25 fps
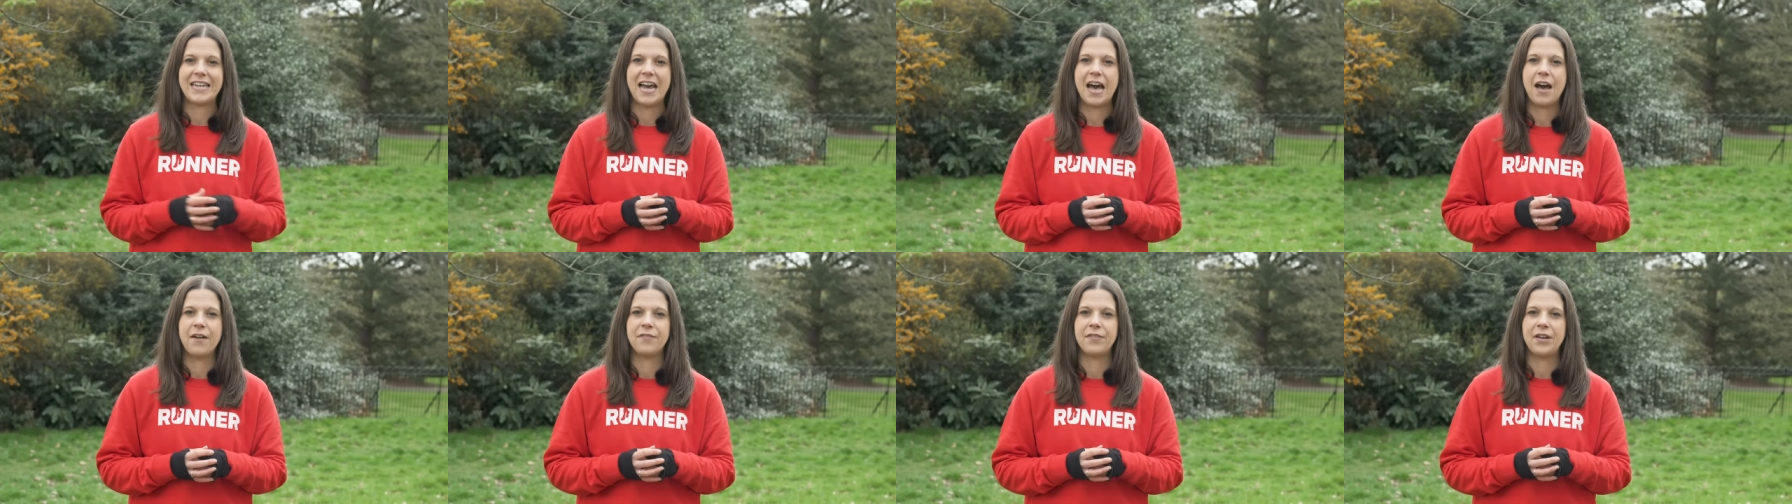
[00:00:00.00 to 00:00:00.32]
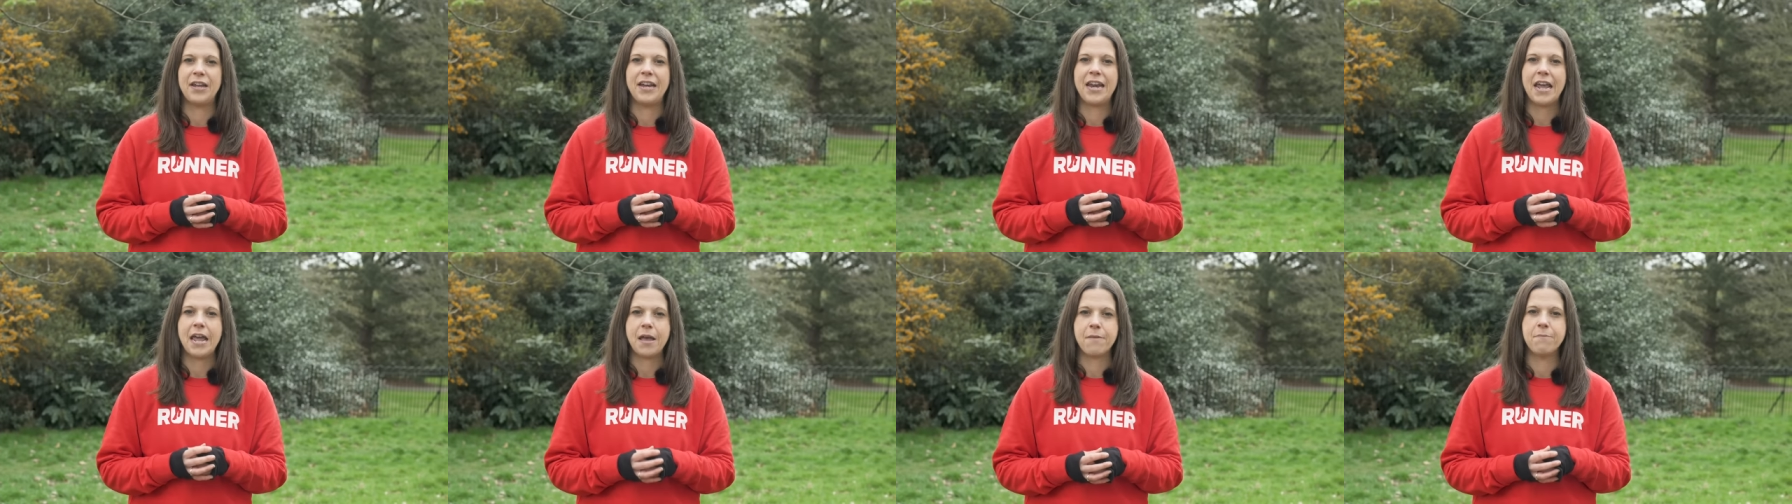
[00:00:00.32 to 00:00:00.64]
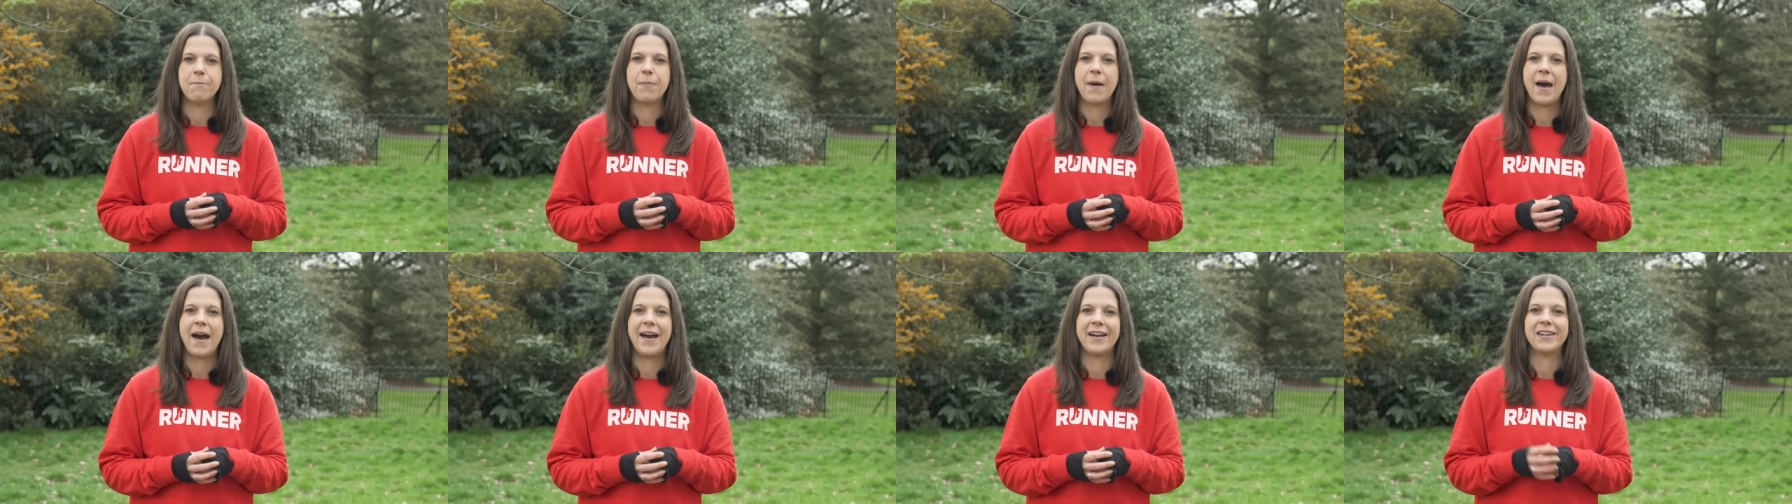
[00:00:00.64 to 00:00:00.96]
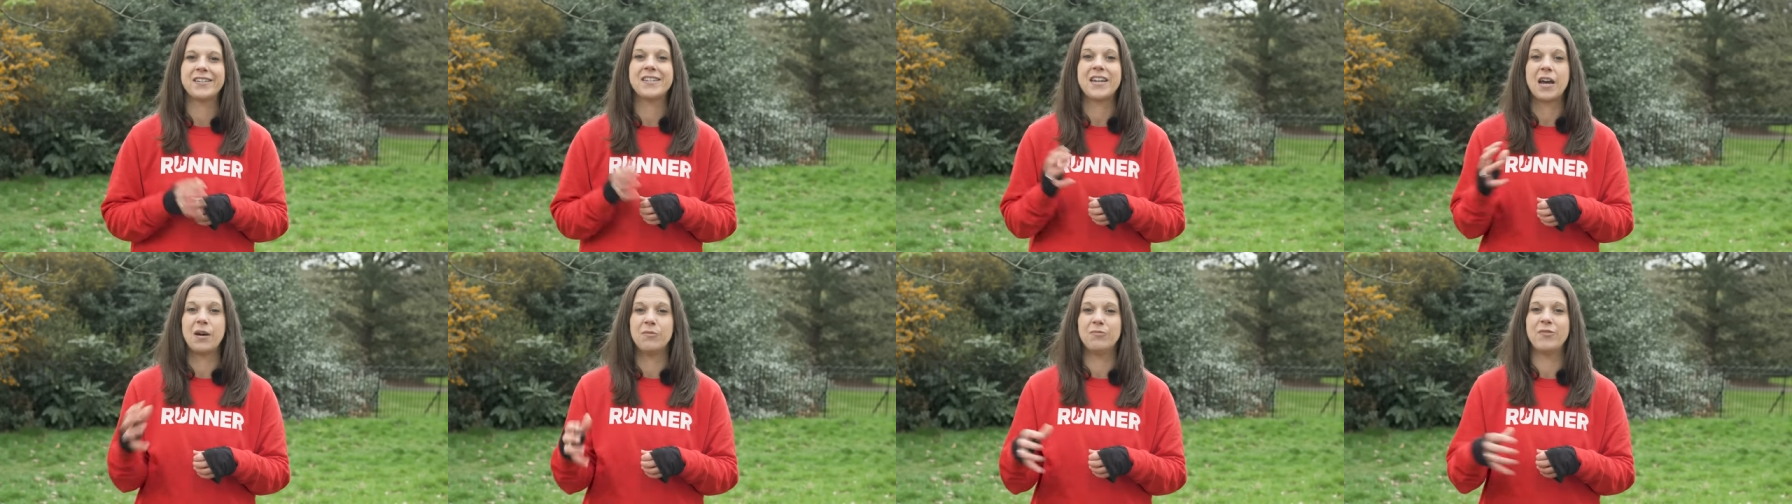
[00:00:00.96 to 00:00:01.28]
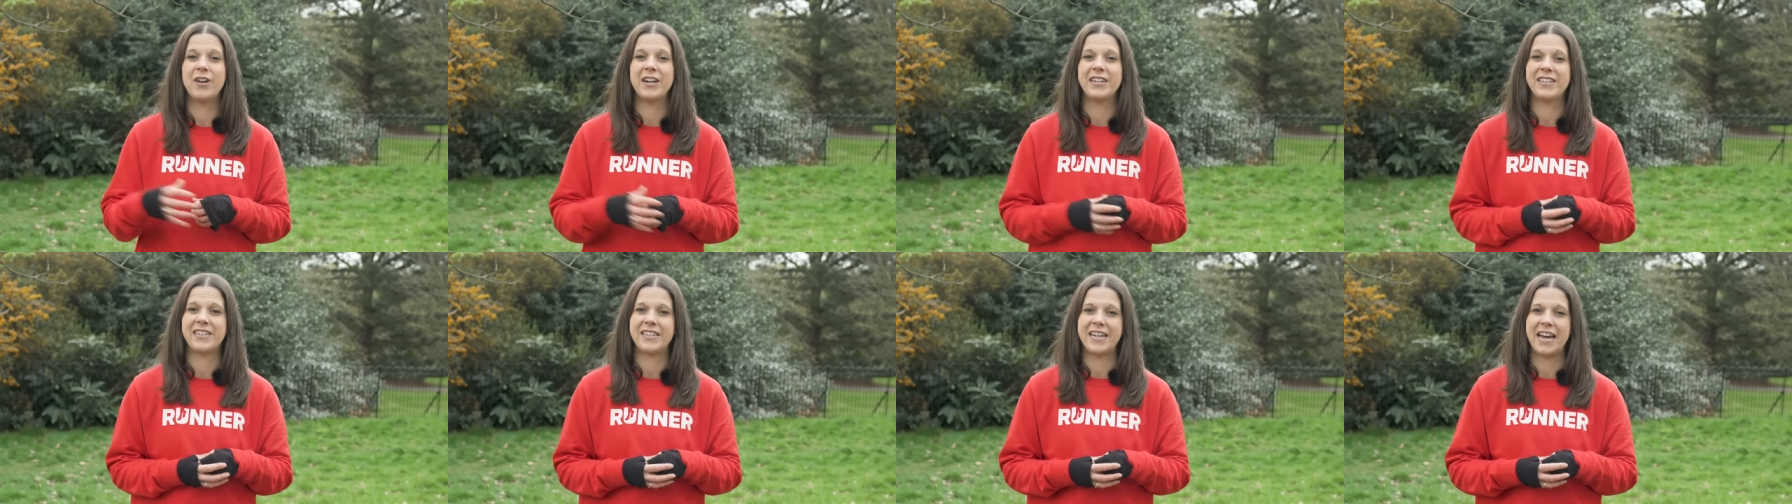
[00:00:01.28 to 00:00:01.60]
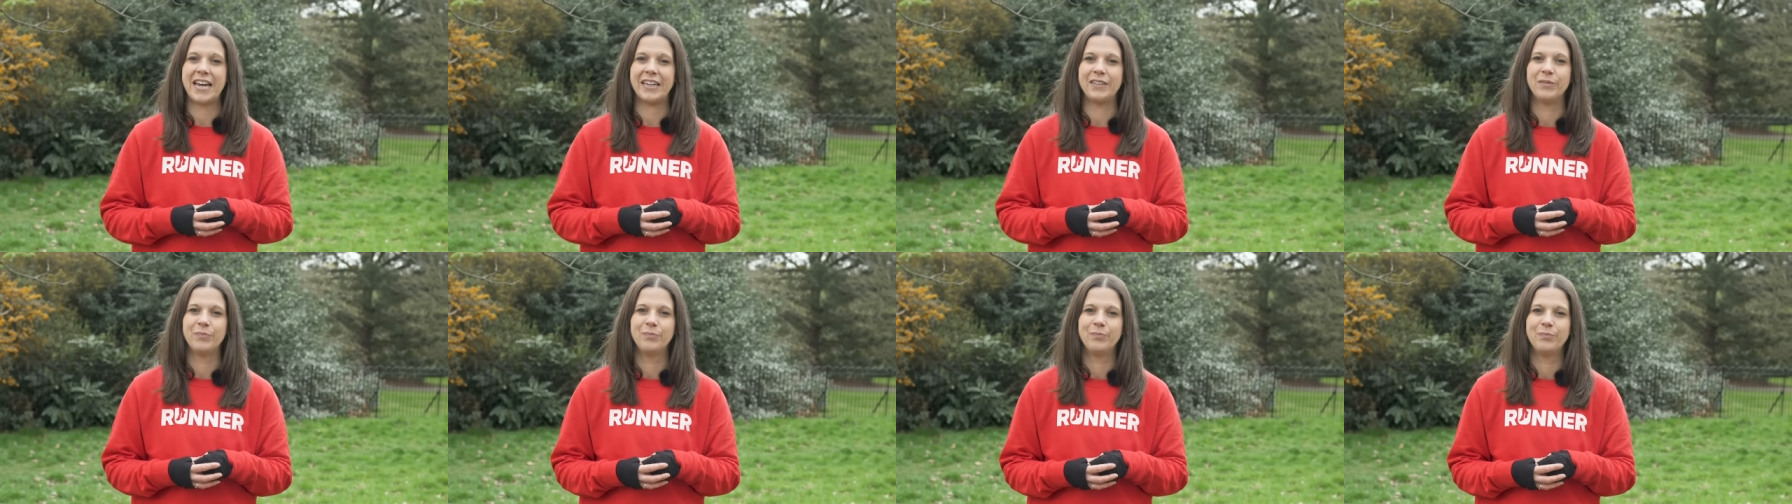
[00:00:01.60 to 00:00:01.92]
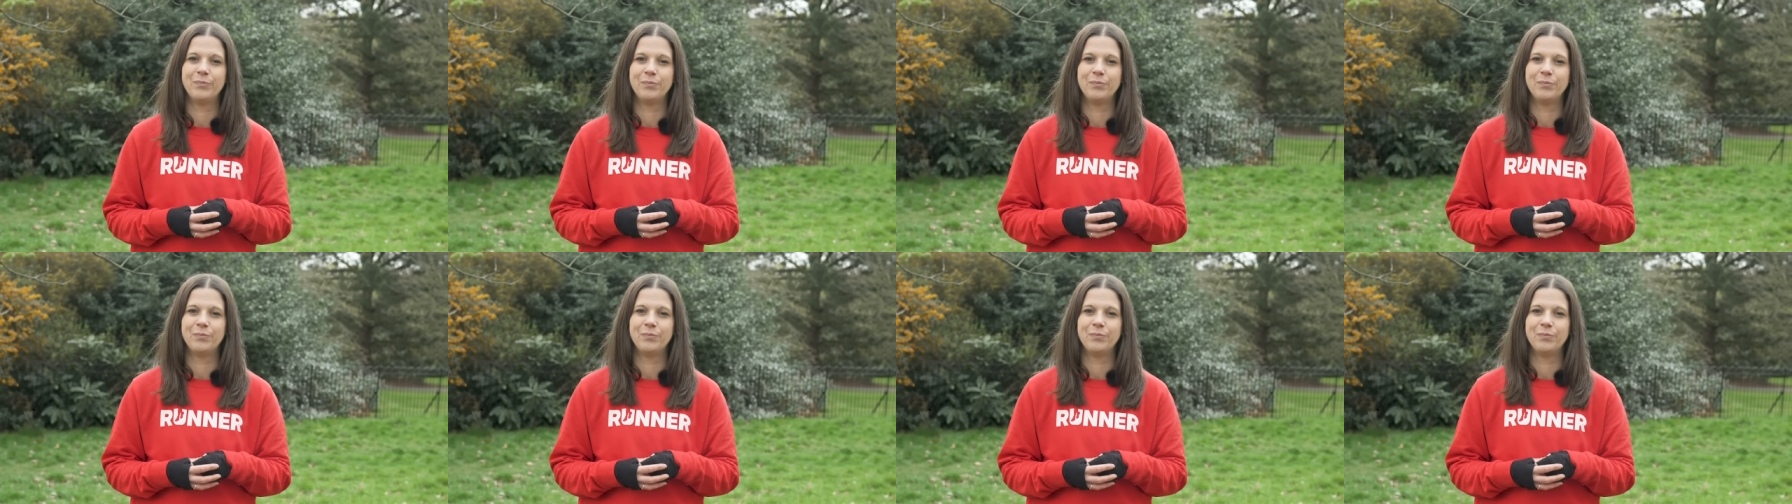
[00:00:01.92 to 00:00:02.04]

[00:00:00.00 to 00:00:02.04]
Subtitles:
to have an impact come race day.